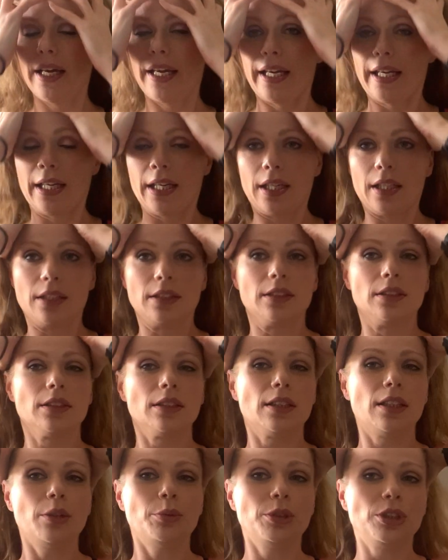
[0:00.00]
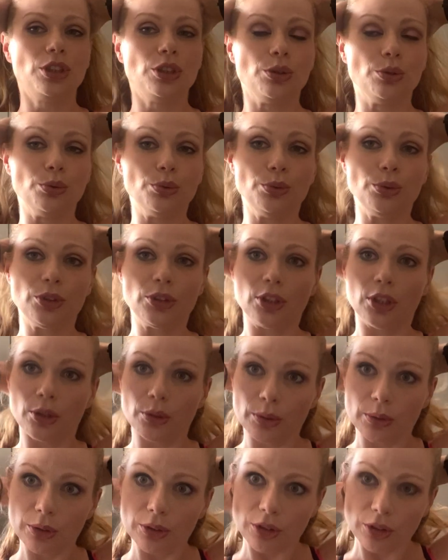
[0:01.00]
and they would use
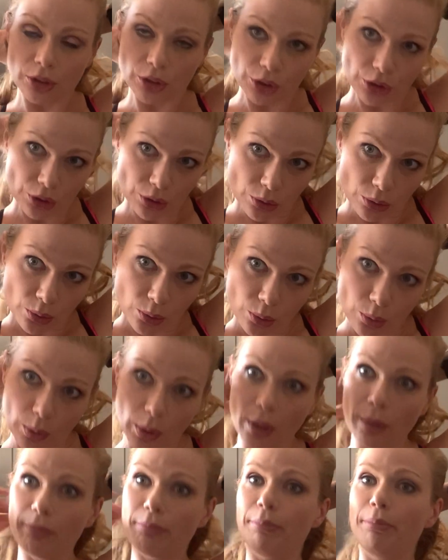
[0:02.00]
those to